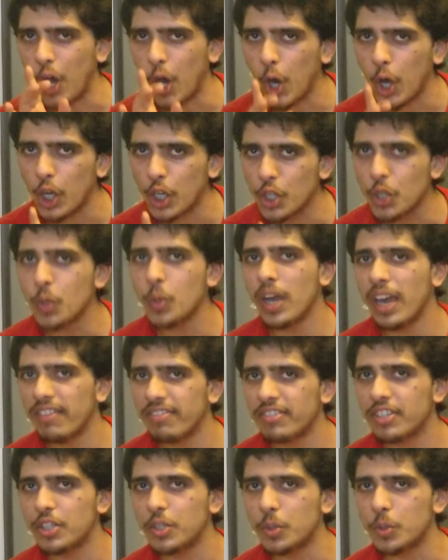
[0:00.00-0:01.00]
all you
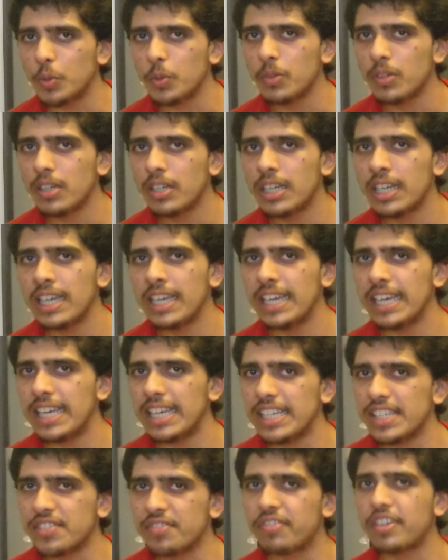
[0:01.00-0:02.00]
have to do
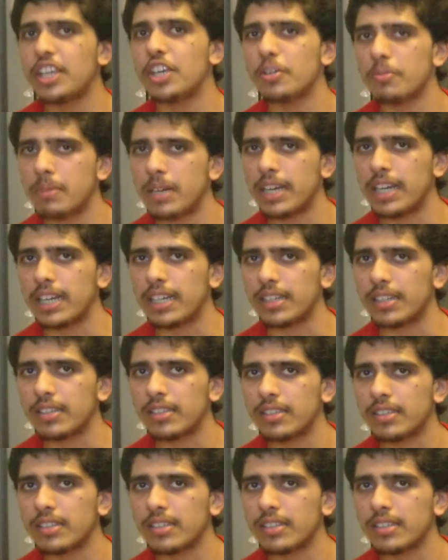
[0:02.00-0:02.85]
is free your mind.